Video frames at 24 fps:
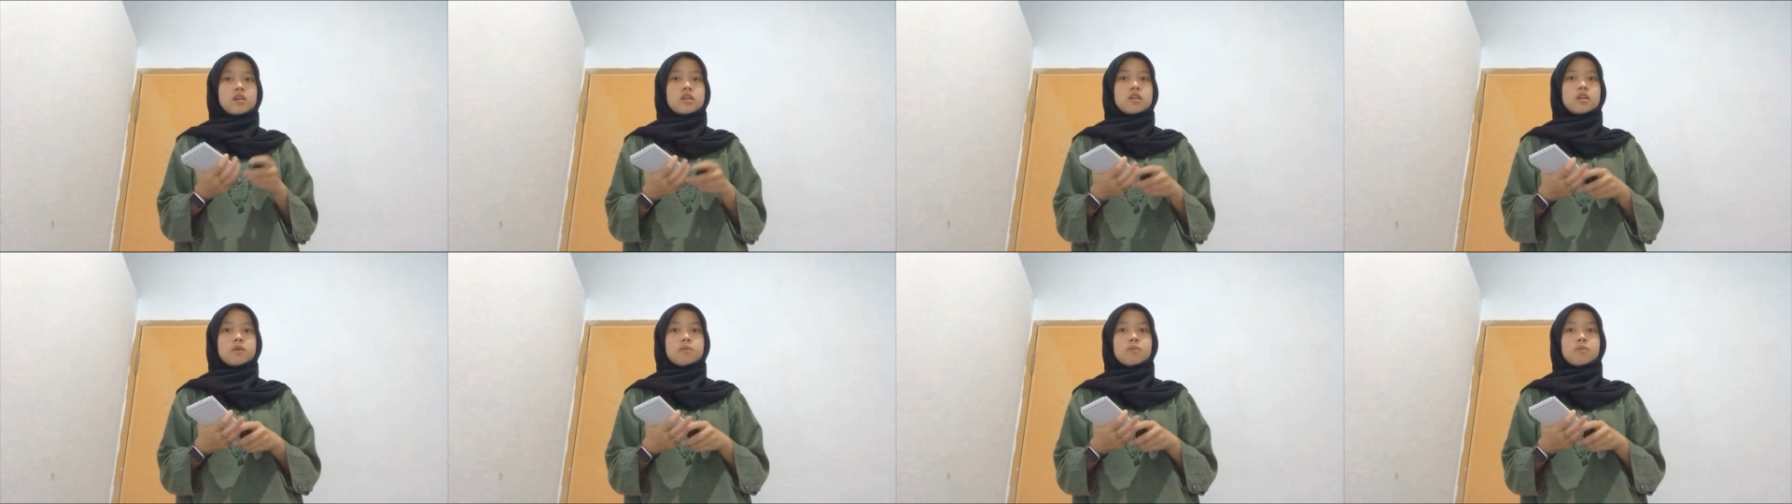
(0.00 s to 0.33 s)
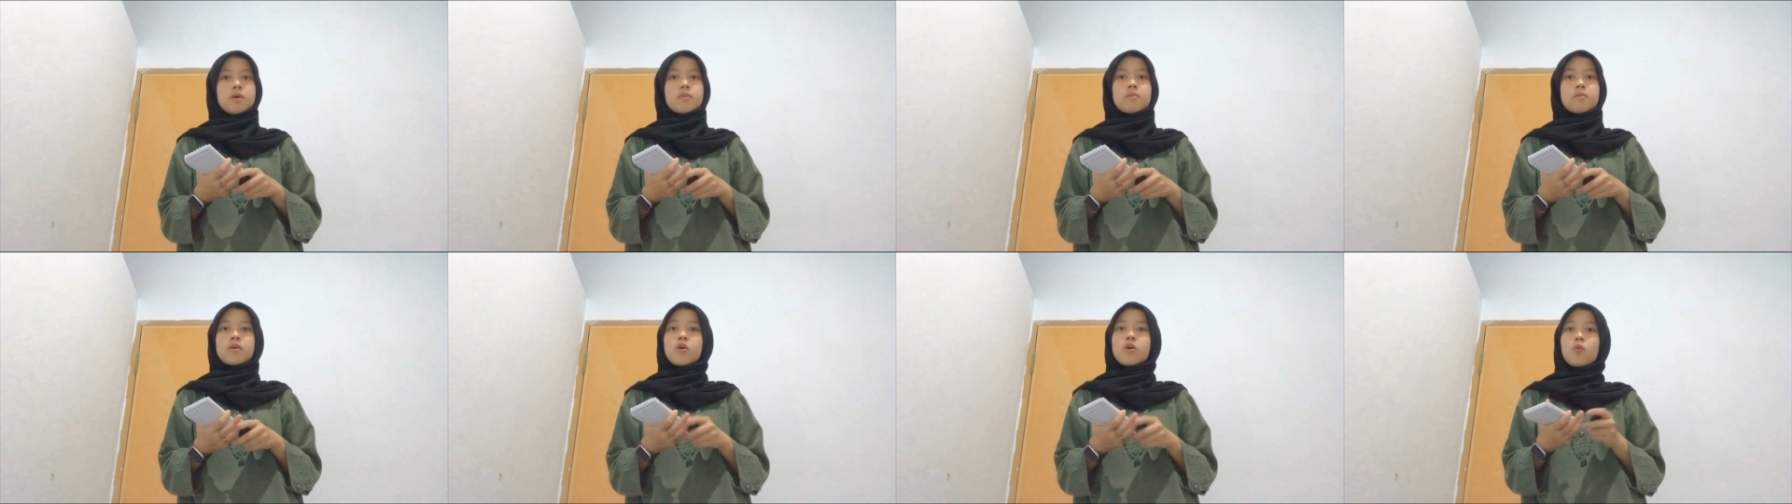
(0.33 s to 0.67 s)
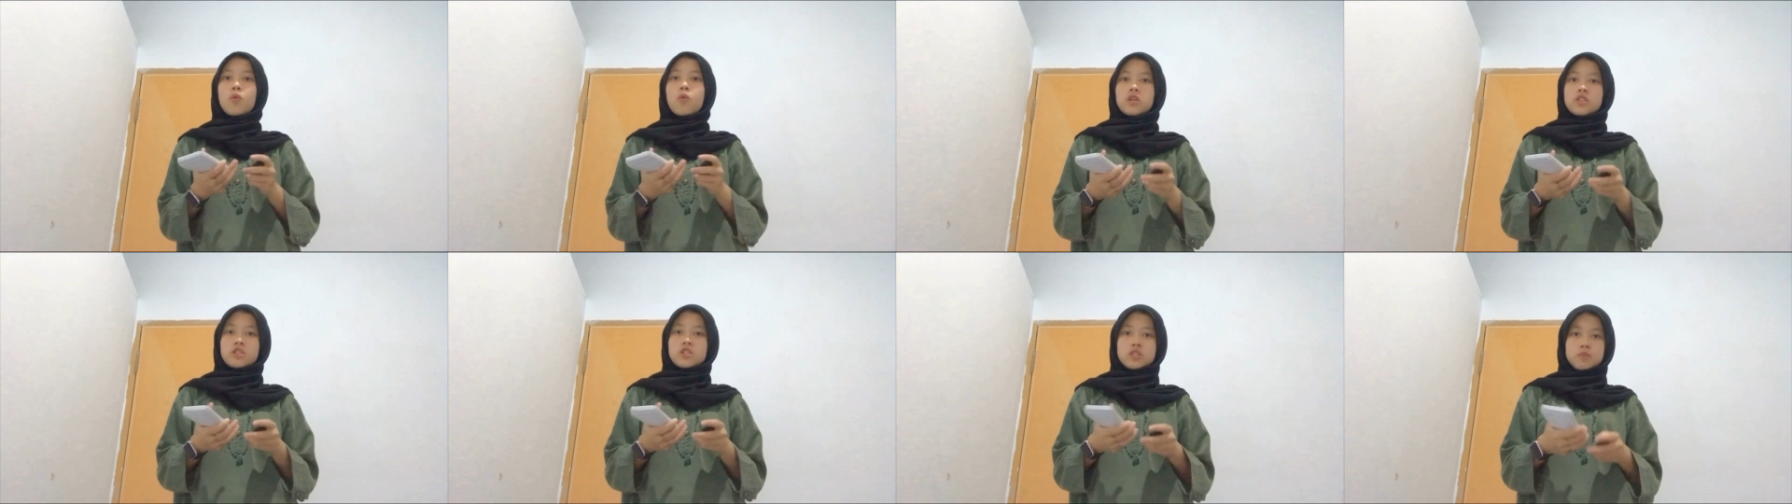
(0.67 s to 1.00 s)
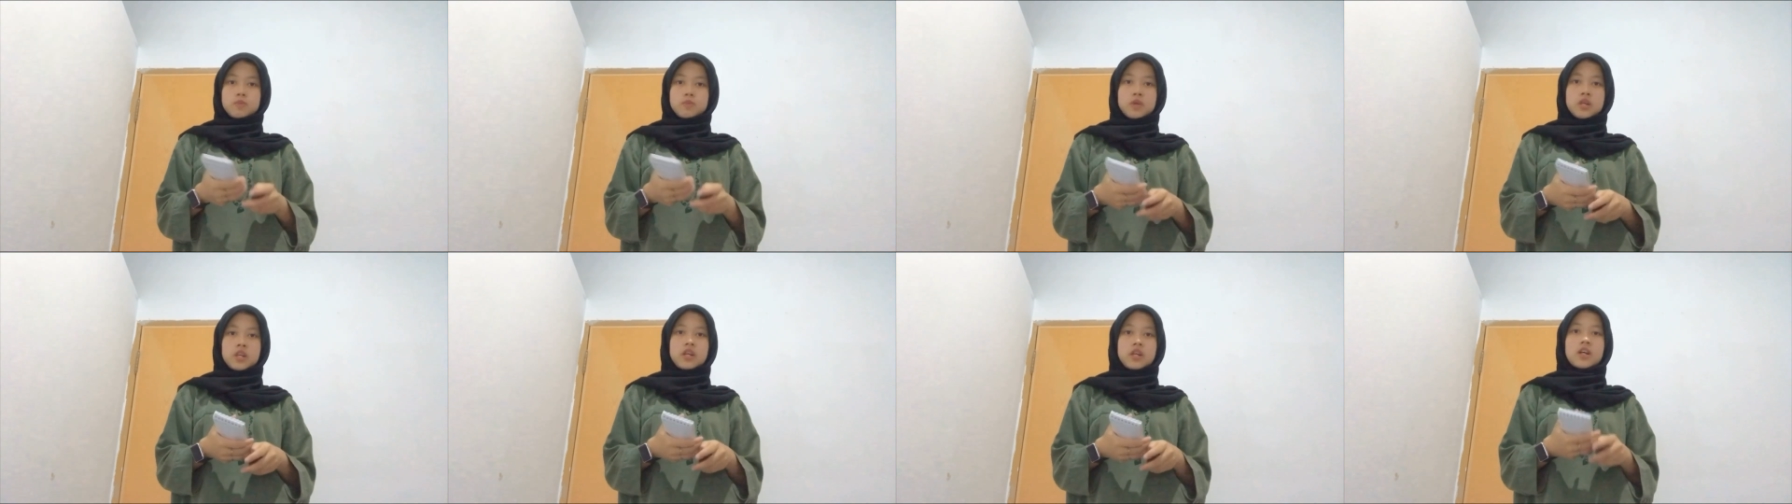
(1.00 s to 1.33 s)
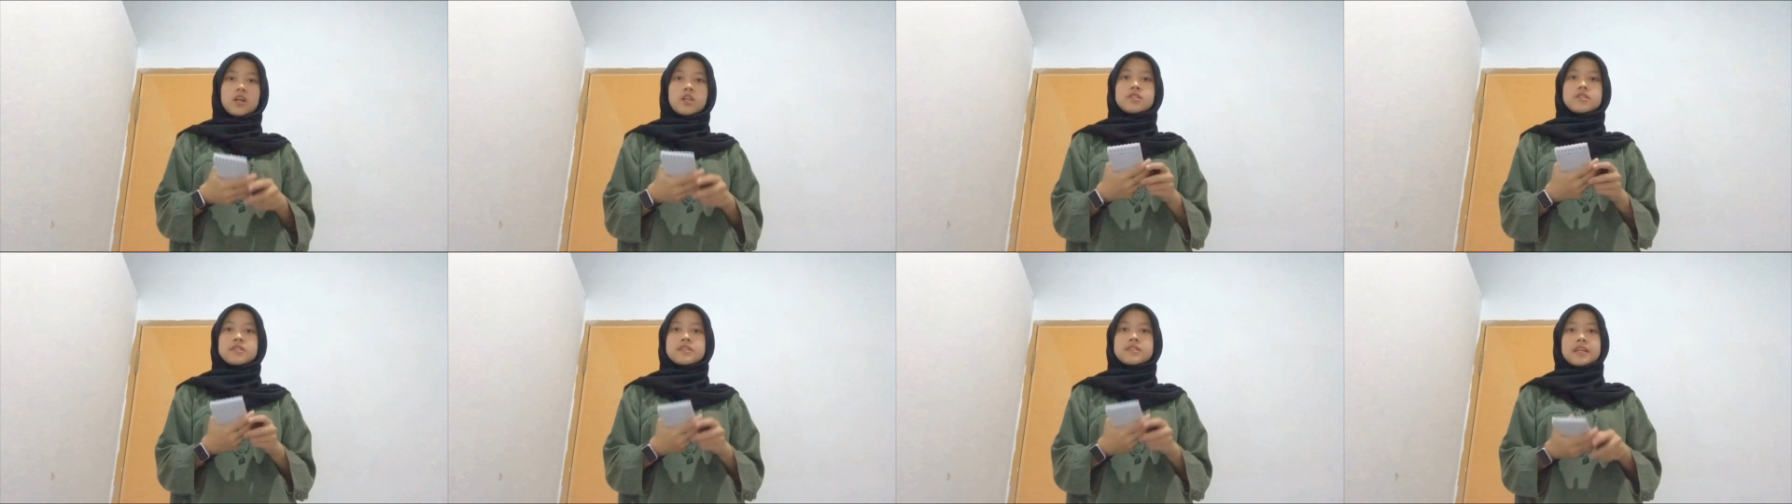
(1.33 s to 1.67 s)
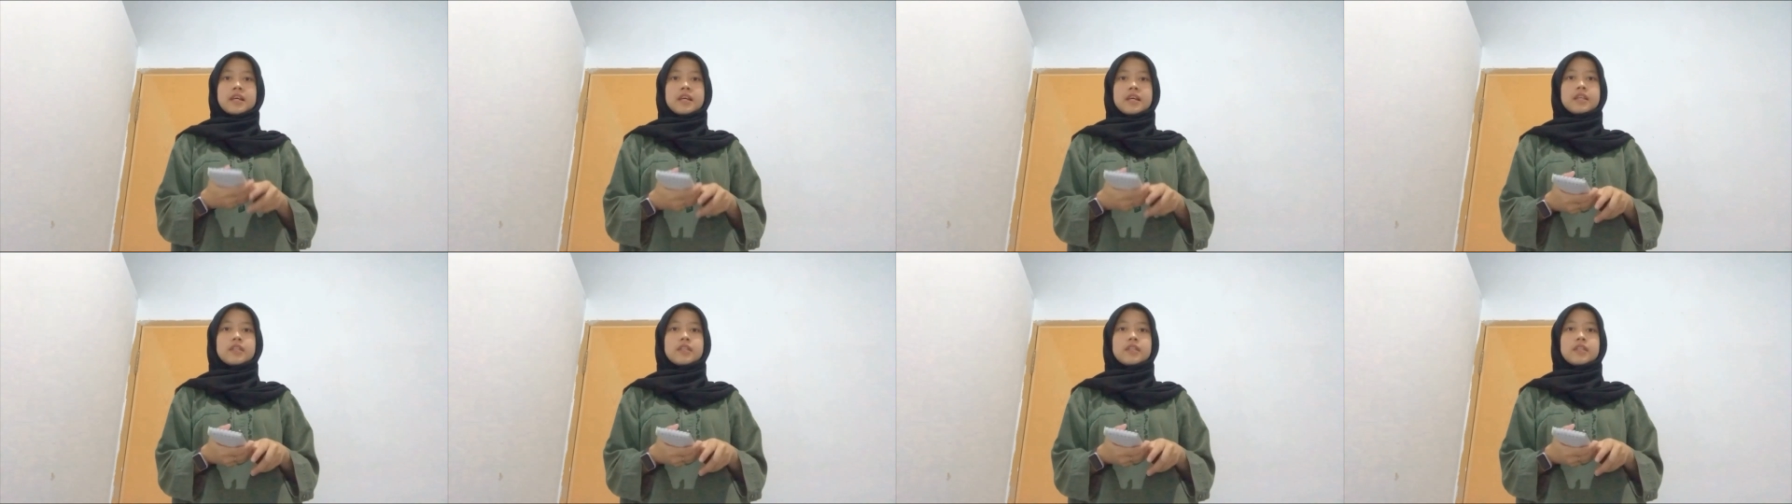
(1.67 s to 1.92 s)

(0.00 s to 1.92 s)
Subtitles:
remember what the speaker said.